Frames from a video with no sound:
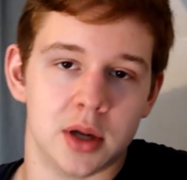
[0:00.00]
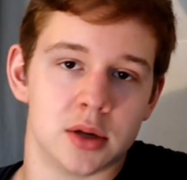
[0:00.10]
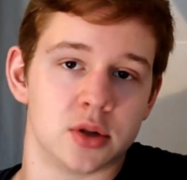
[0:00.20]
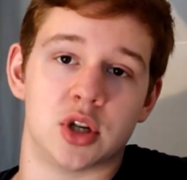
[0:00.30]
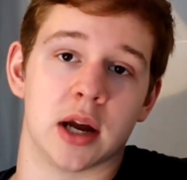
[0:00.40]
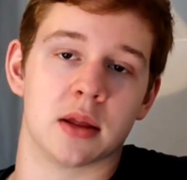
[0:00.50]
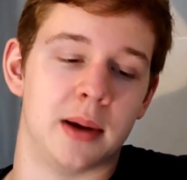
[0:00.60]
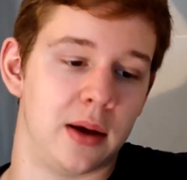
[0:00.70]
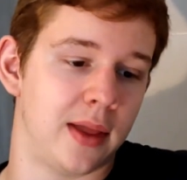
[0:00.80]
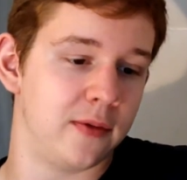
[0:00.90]
check them
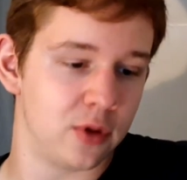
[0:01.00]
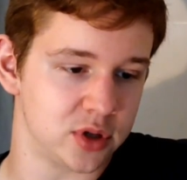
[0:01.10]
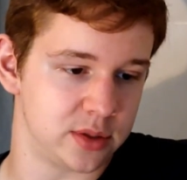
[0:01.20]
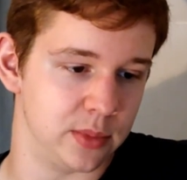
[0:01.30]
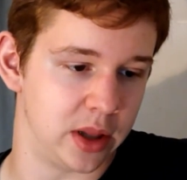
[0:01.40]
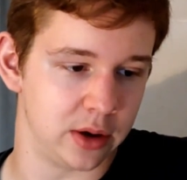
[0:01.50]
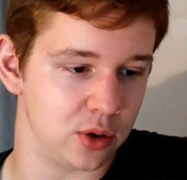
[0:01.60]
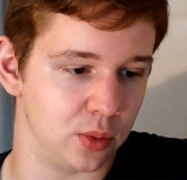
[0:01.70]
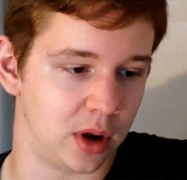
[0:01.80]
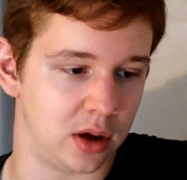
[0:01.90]
out, they've got some other
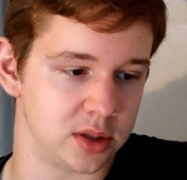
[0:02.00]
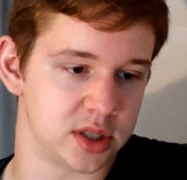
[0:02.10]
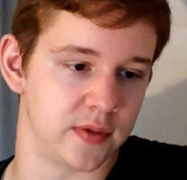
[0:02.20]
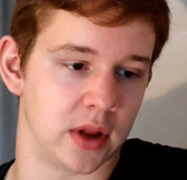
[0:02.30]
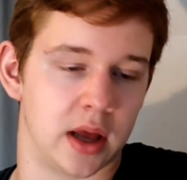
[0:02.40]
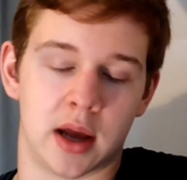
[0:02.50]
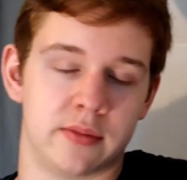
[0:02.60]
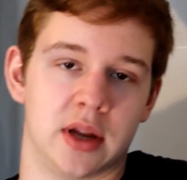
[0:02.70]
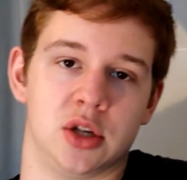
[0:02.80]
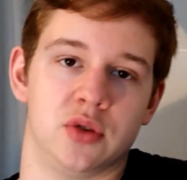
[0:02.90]
cool art and stuff like that. I
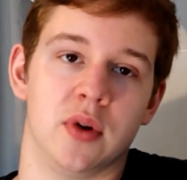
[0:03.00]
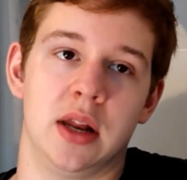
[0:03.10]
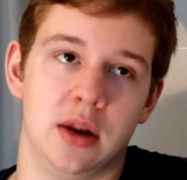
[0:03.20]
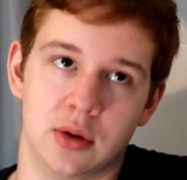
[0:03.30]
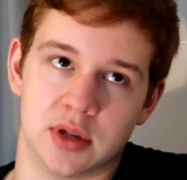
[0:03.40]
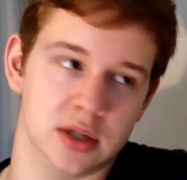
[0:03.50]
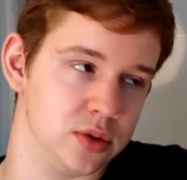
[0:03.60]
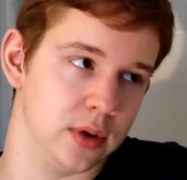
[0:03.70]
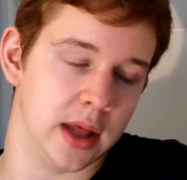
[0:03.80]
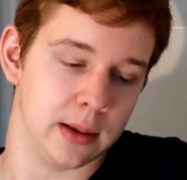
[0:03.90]
haven't actually really looked
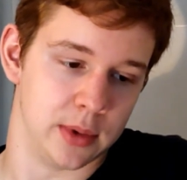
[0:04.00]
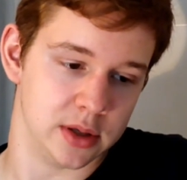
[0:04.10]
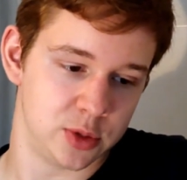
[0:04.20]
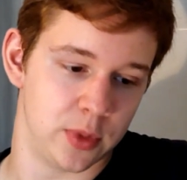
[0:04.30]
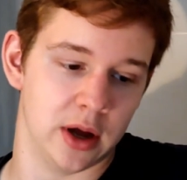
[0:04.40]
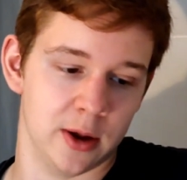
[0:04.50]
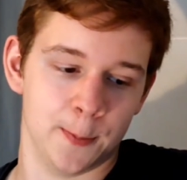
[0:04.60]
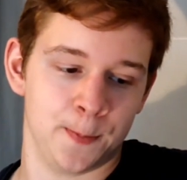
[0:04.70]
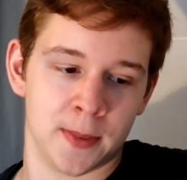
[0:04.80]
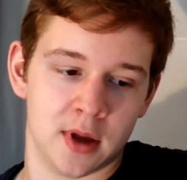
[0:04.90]
into it that much, but
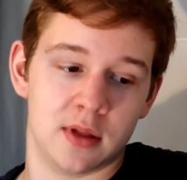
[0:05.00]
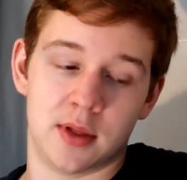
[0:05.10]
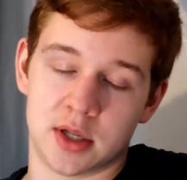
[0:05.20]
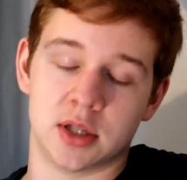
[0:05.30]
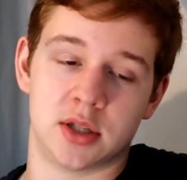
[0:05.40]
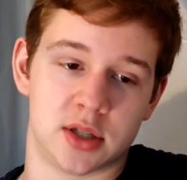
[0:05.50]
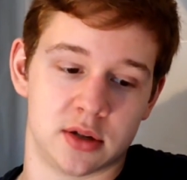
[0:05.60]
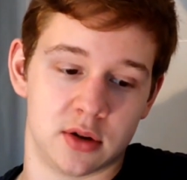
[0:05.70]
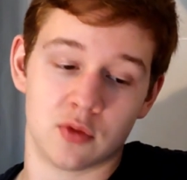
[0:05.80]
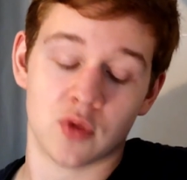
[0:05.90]
this is
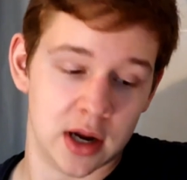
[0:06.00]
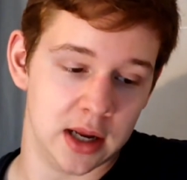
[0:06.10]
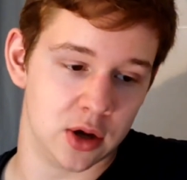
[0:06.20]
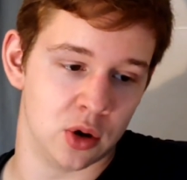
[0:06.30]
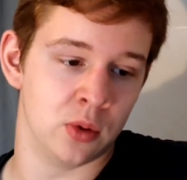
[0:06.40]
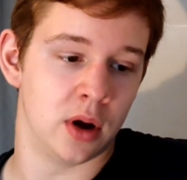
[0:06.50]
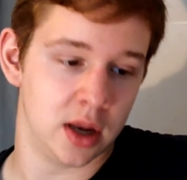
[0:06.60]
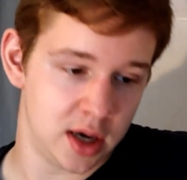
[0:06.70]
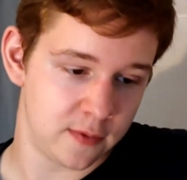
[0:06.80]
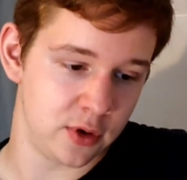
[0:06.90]
really cool. I
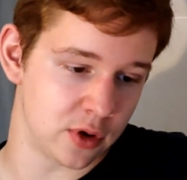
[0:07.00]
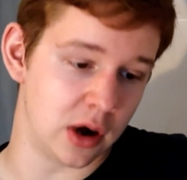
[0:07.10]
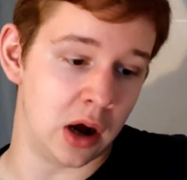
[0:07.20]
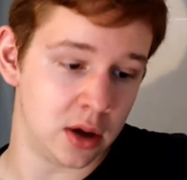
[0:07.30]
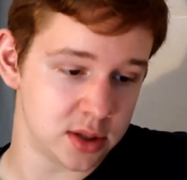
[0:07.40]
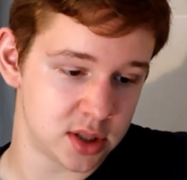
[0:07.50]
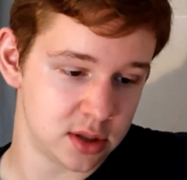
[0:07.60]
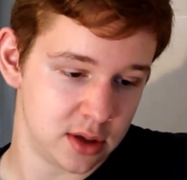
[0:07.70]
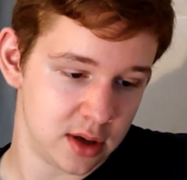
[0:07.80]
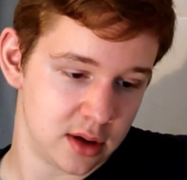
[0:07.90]
love your art,
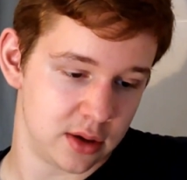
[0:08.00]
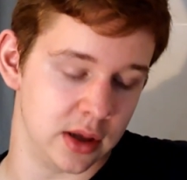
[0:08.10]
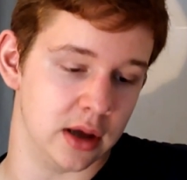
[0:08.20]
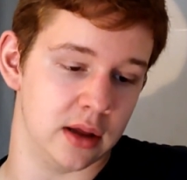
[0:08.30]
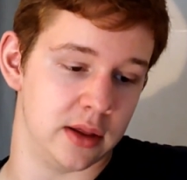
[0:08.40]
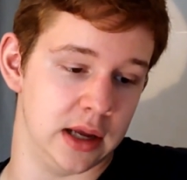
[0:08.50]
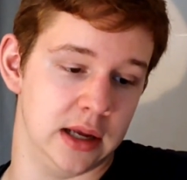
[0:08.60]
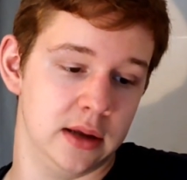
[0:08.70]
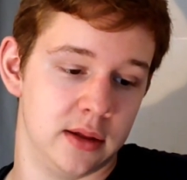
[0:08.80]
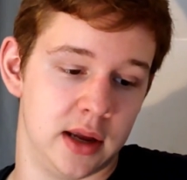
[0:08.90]

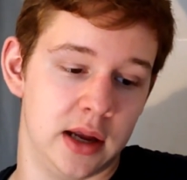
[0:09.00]
the